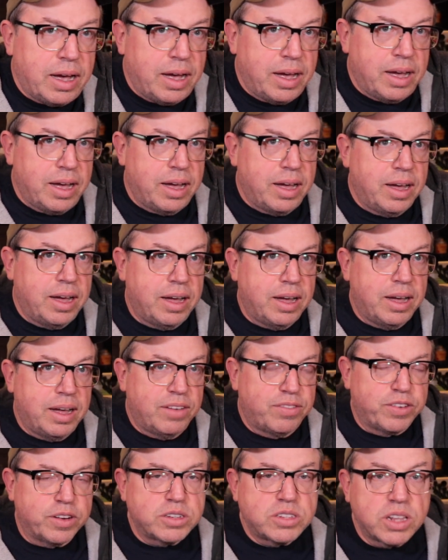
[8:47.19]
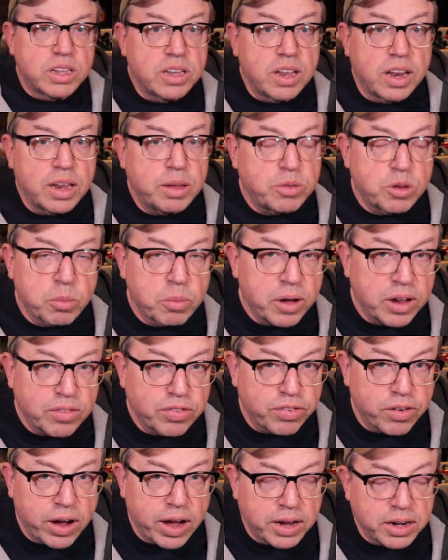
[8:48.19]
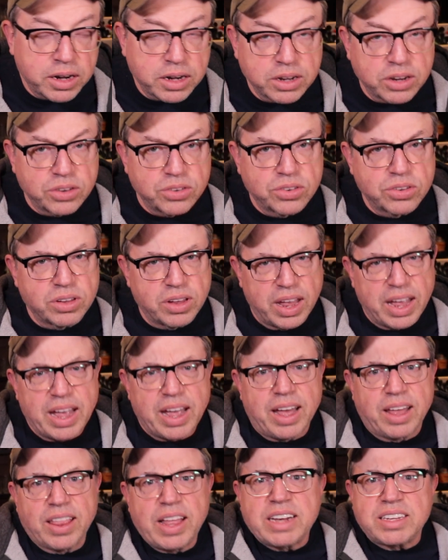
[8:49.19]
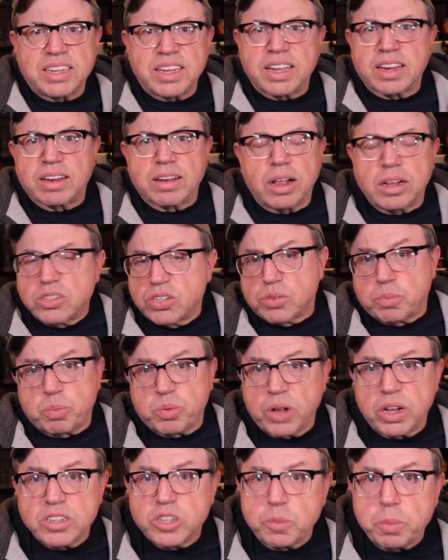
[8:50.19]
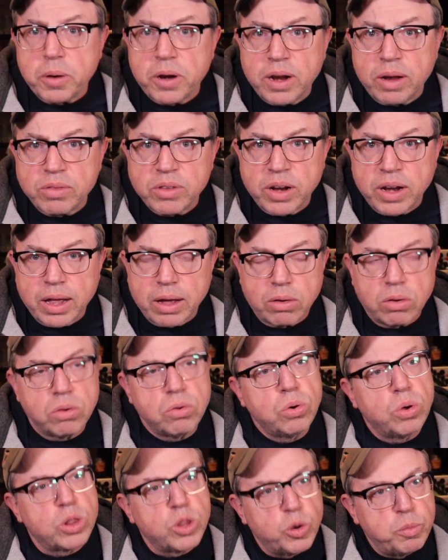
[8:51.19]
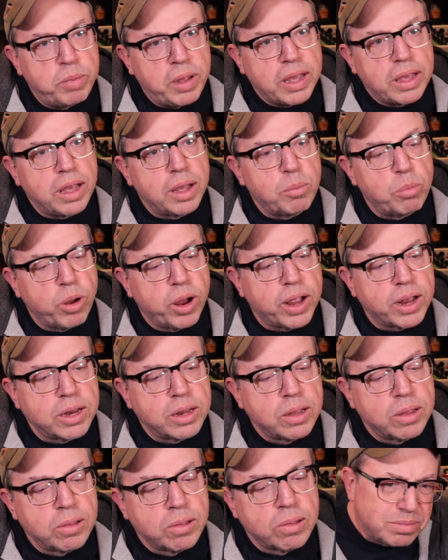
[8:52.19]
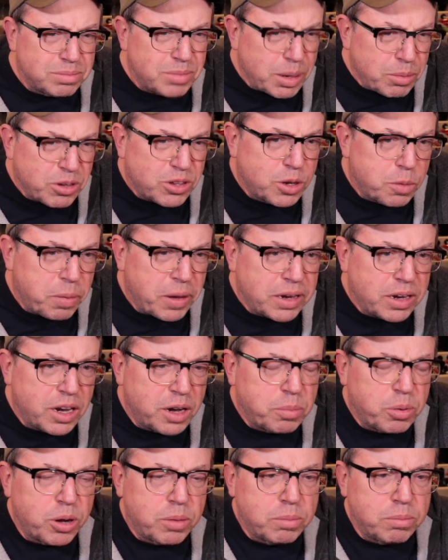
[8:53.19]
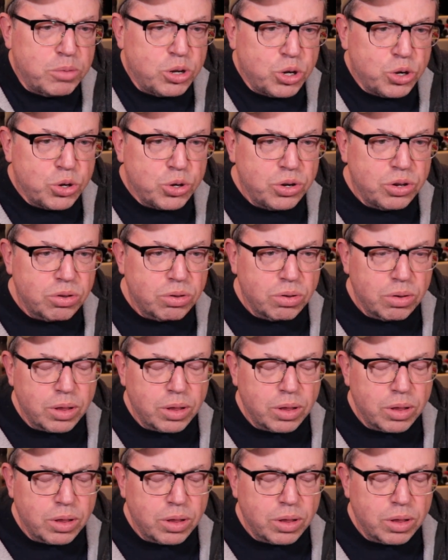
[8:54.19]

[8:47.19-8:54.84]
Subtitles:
First thing that leaps in mind, frying onions. Yeah, that's it. I'll just put it up there now. Oh, although baking bread. Maybe it's dependent upon mood.